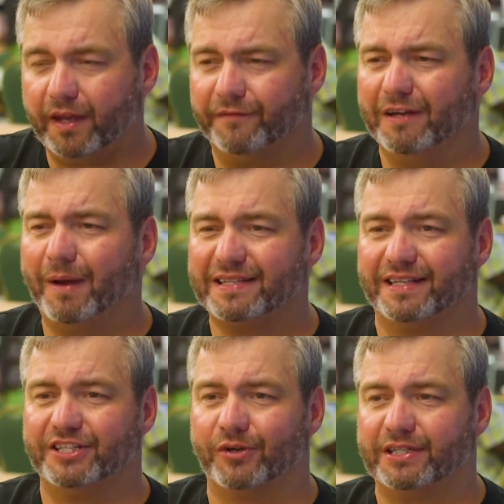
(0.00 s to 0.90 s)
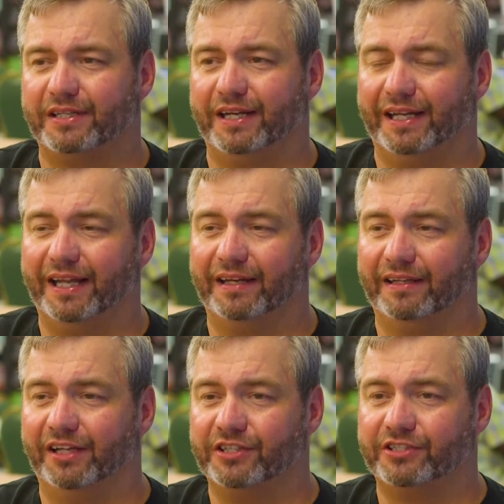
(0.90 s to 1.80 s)
If anybody's interested in getting
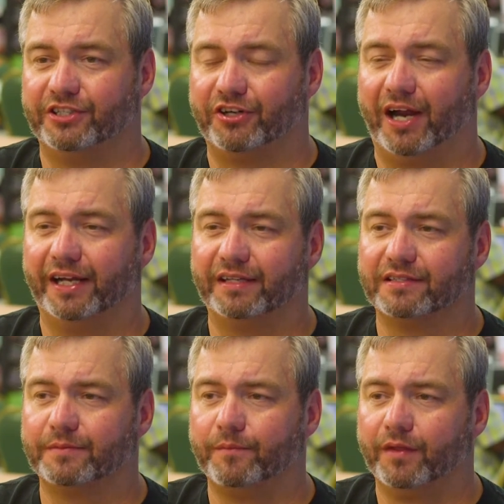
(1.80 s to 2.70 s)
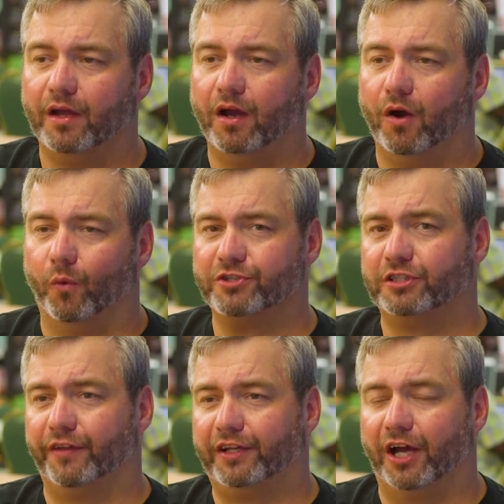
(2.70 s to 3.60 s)
in Dungeons & Dragons,
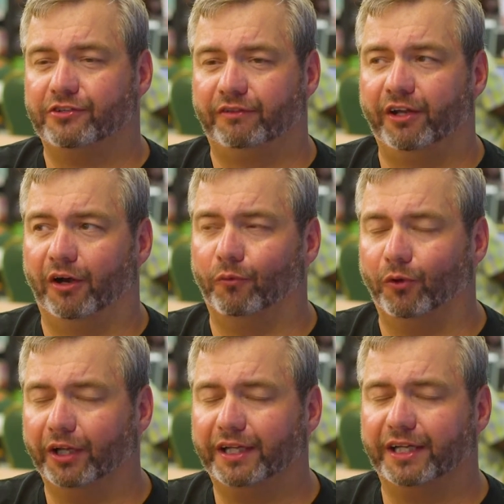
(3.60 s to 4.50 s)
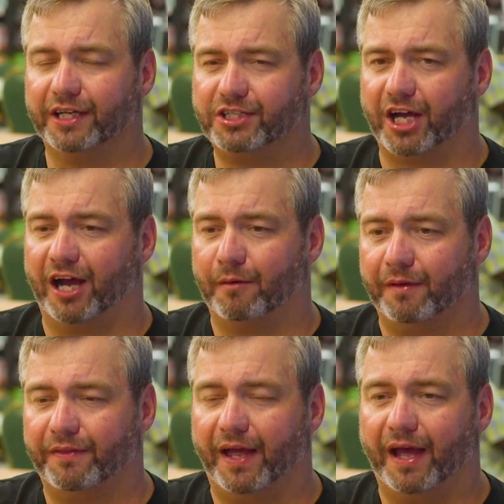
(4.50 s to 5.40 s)
Wizards of the Coast have done a really good job
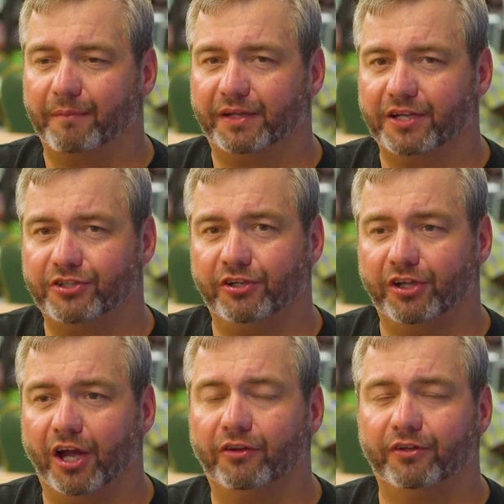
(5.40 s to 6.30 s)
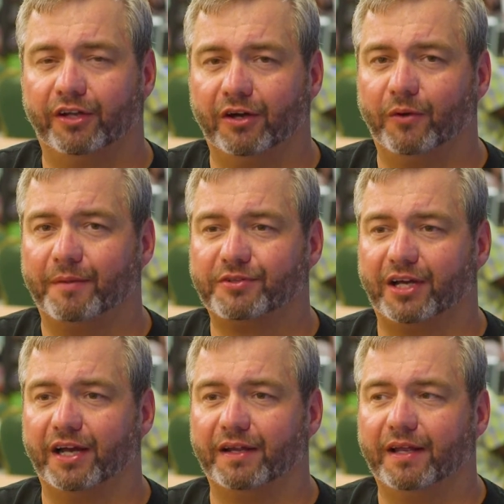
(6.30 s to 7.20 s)
with that, because you can go to their
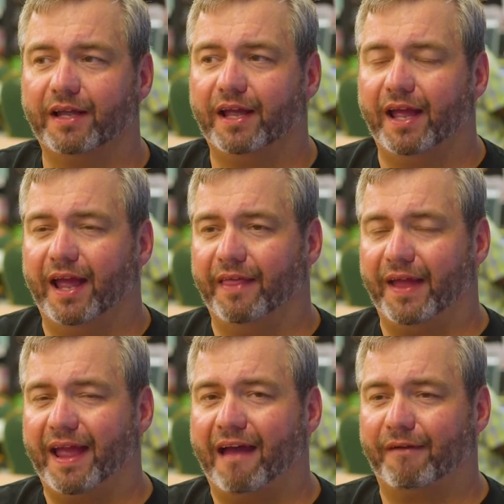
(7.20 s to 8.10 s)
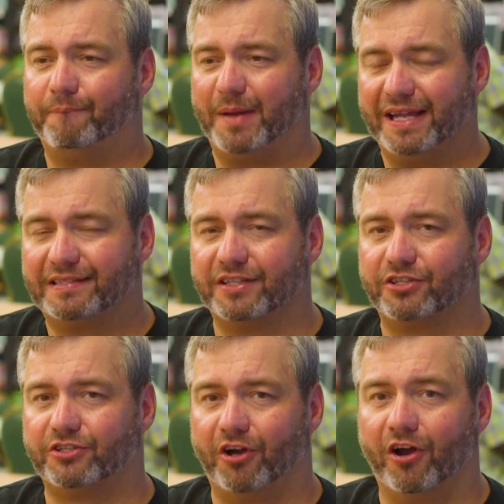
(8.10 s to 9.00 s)
website and they have a basic
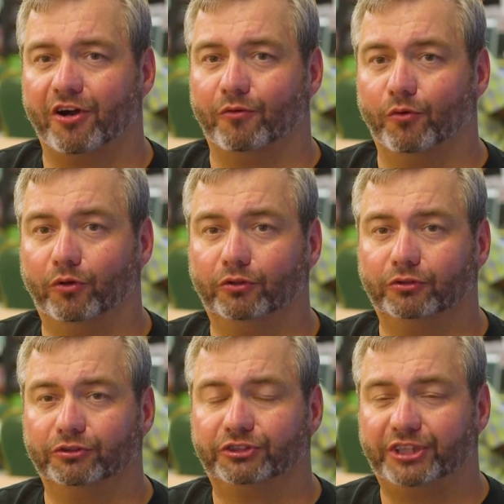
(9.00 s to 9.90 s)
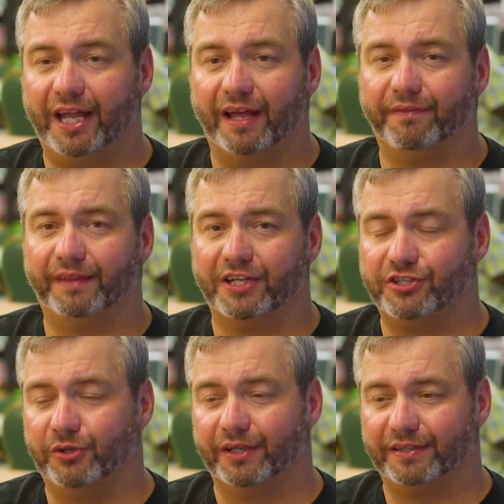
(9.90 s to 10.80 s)
starter rules set
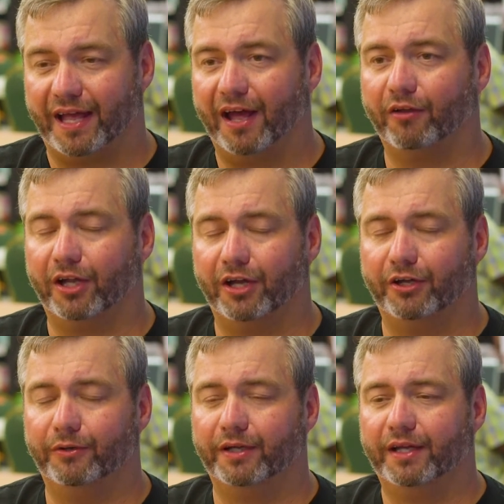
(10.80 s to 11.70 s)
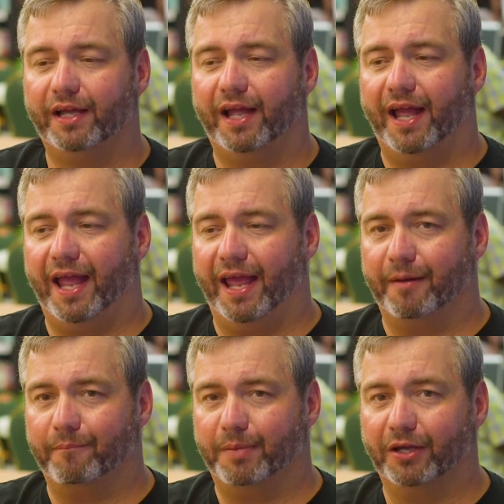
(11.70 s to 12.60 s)
that you can download
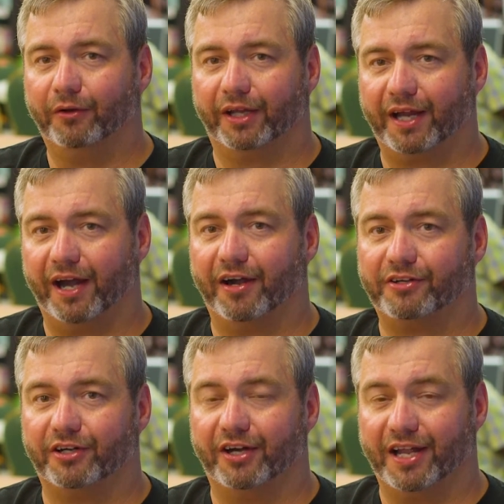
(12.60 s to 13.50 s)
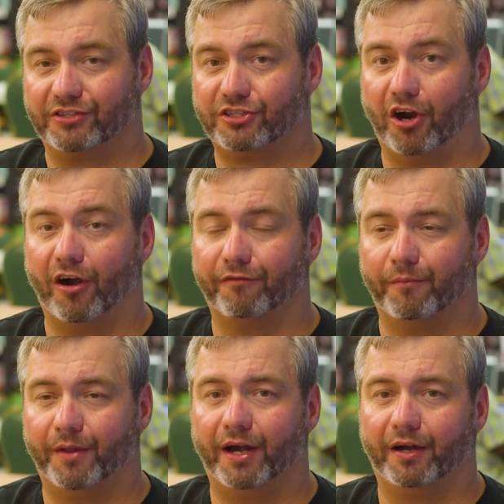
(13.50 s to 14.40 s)
and build a character and start
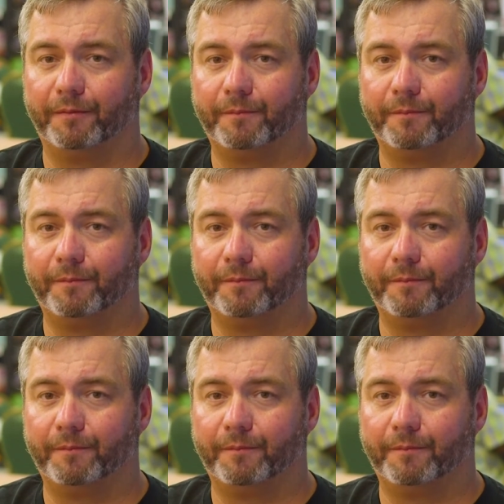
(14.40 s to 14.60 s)
from there.